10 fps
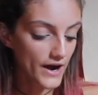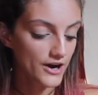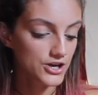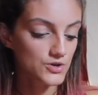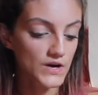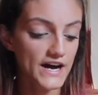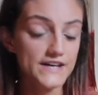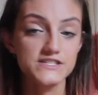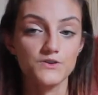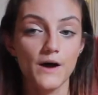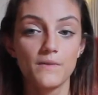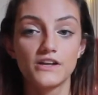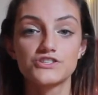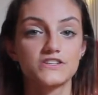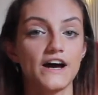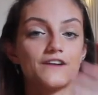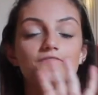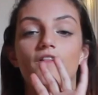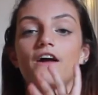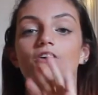wire, you guys, so I'm gonna just kind
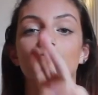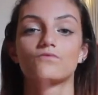of like